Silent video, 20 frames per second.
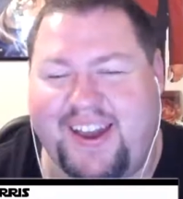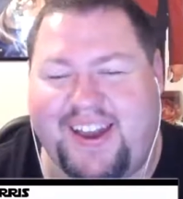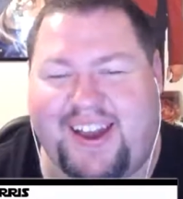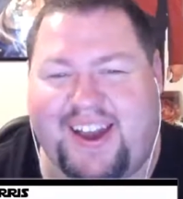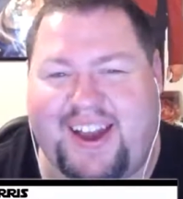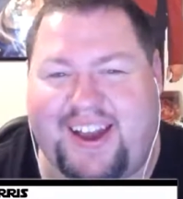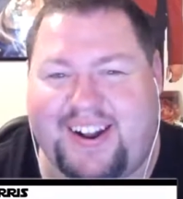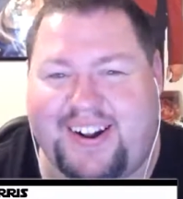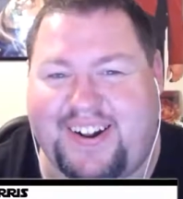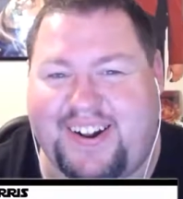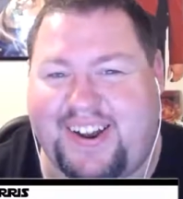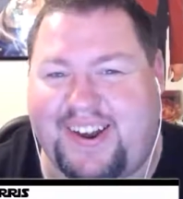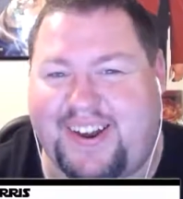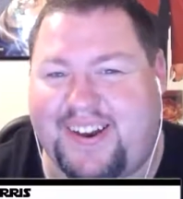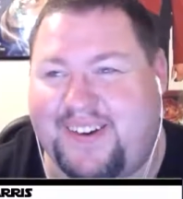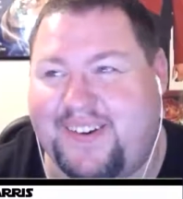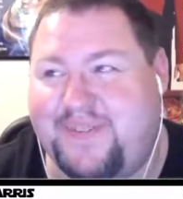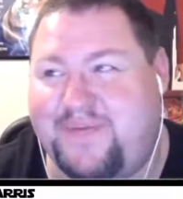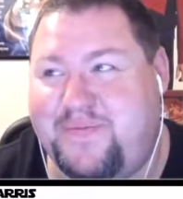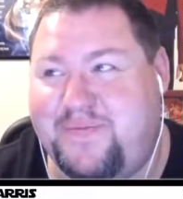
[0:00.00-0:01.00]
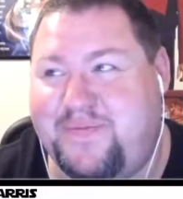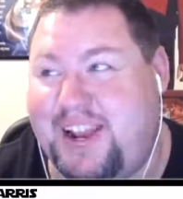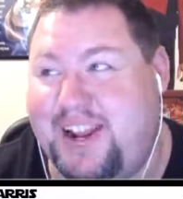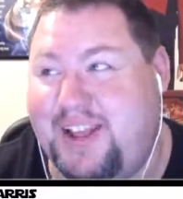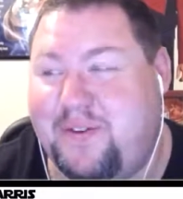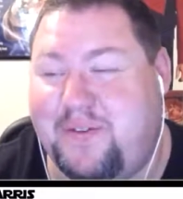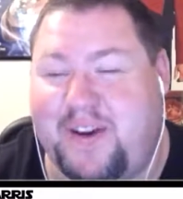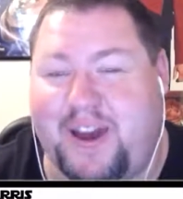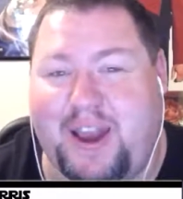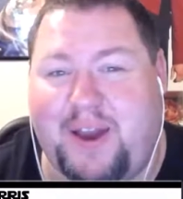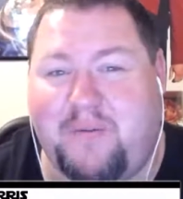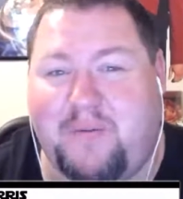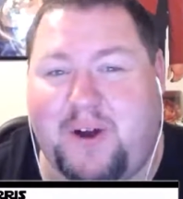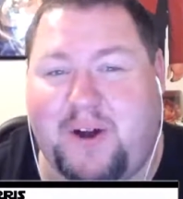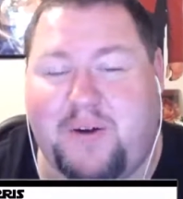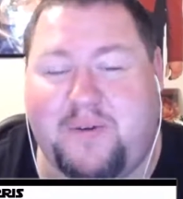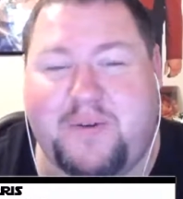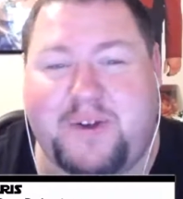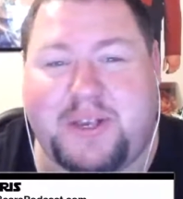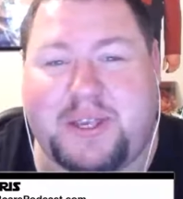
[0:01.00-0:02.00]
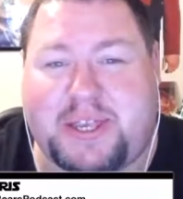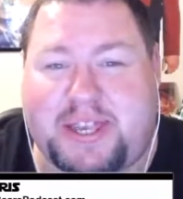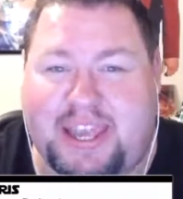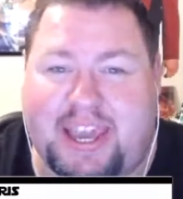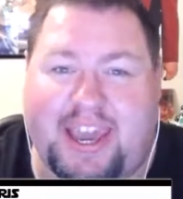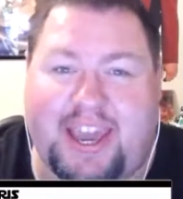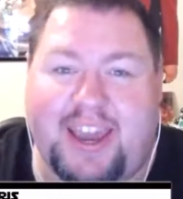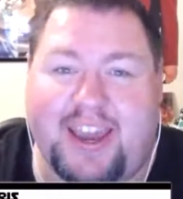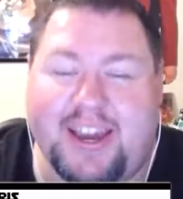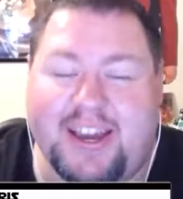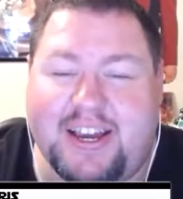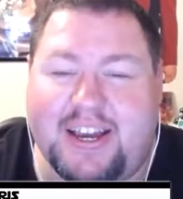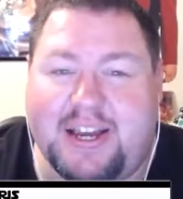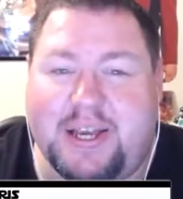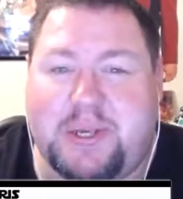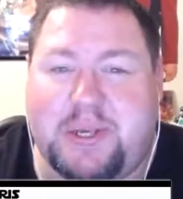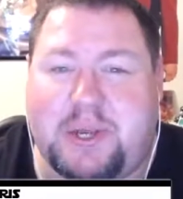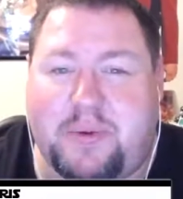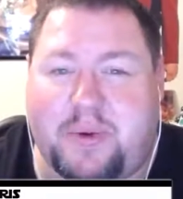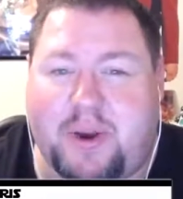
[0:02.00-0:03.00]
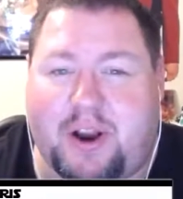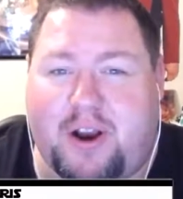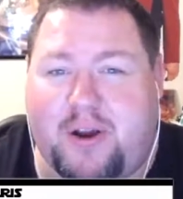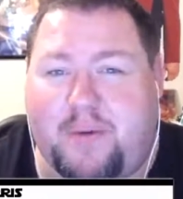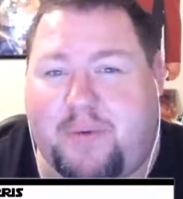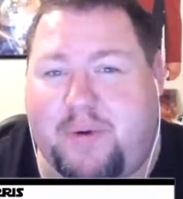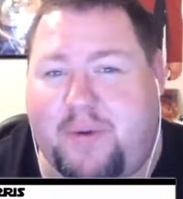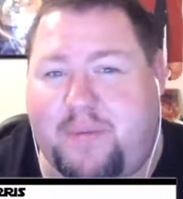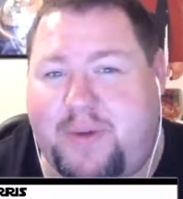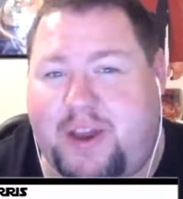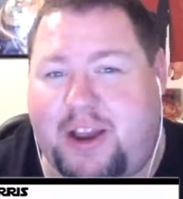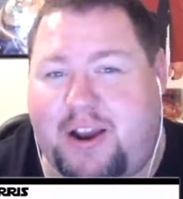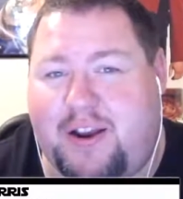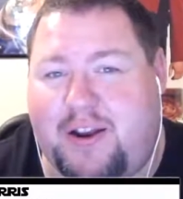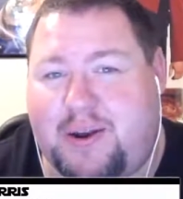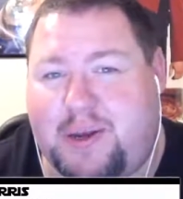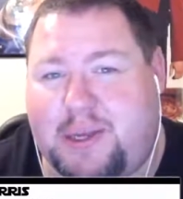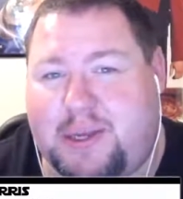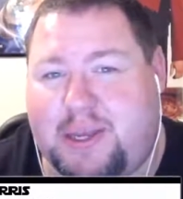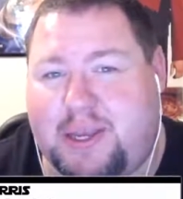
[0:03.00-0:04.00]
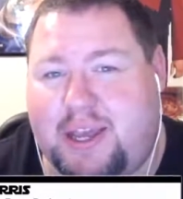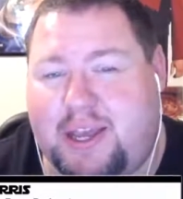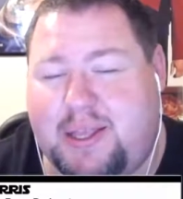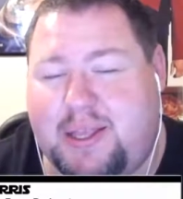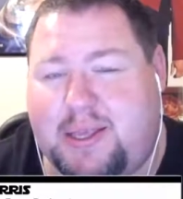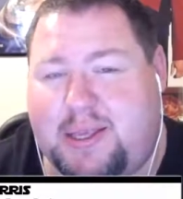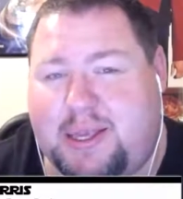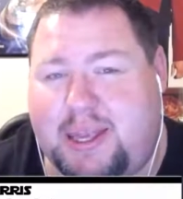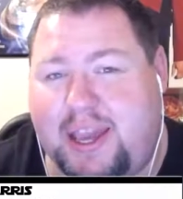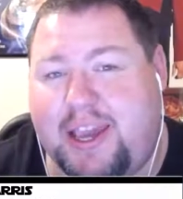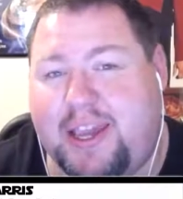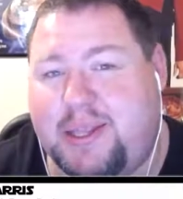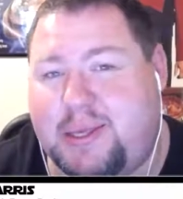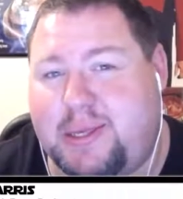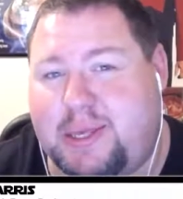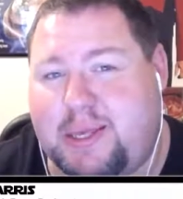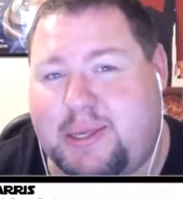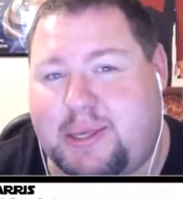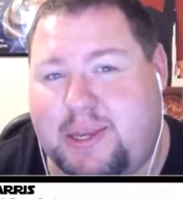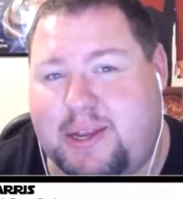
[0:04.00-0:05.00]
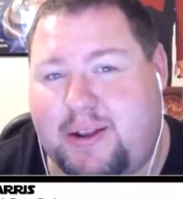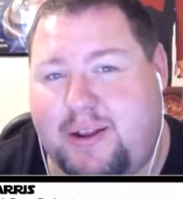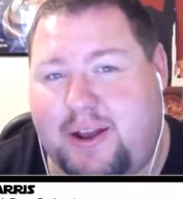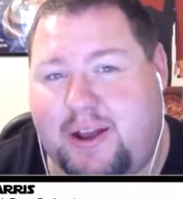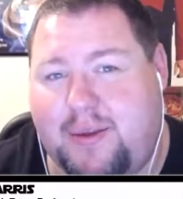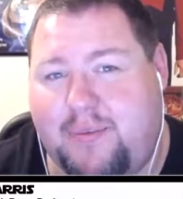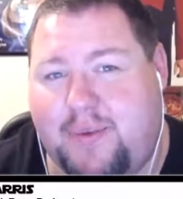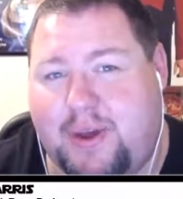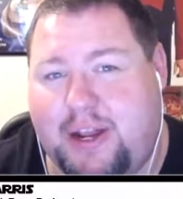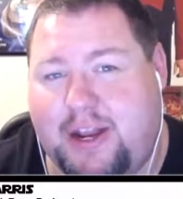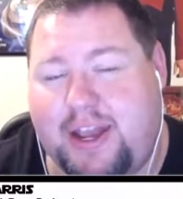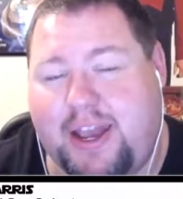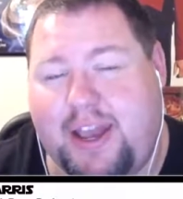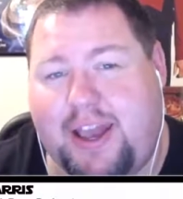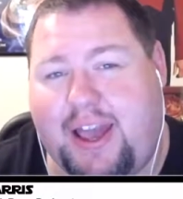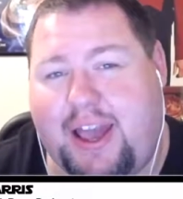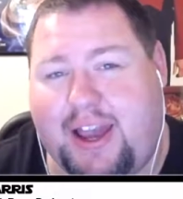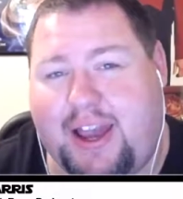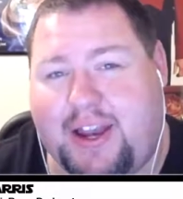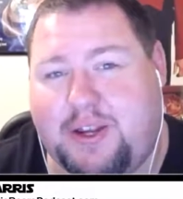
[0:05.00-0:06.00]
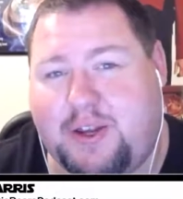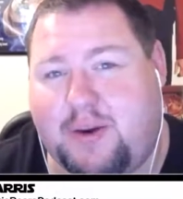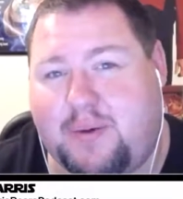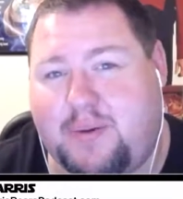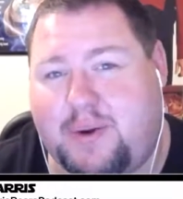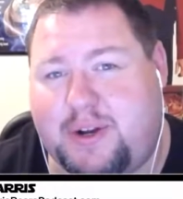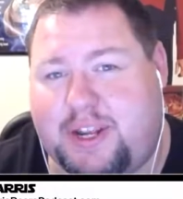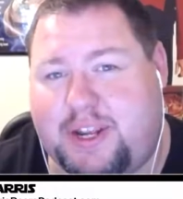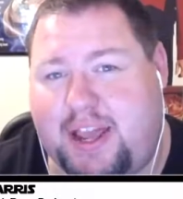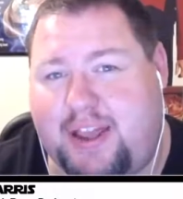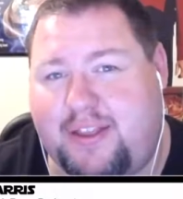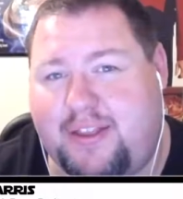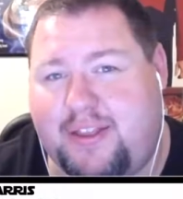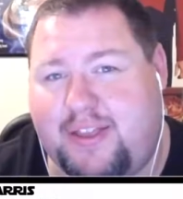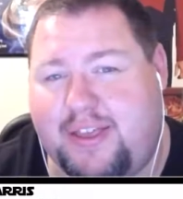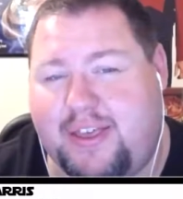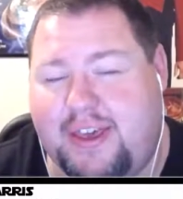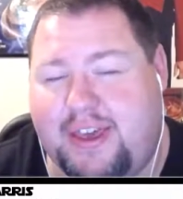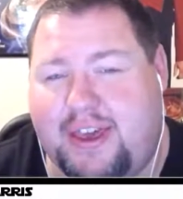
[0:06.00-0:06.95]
I don't know. Anyway, well, we'll see. Supergirl premieres its 2nd season on Monday, October 10th.